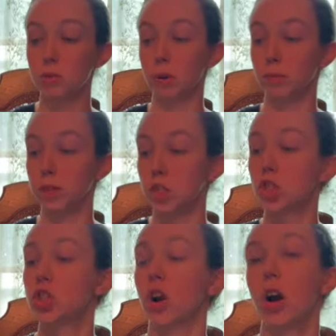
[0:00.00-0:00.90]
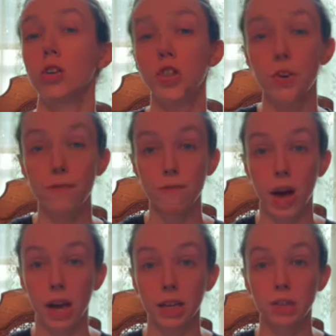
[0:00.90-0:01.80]
when we start to
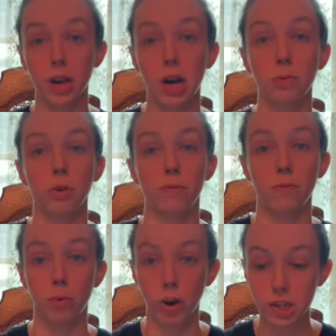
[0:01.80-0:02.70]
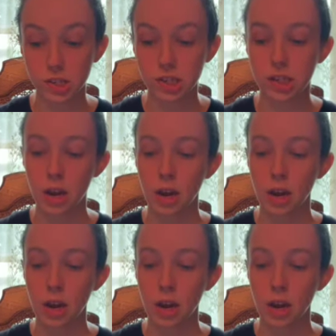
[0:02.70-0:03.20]
find our voice,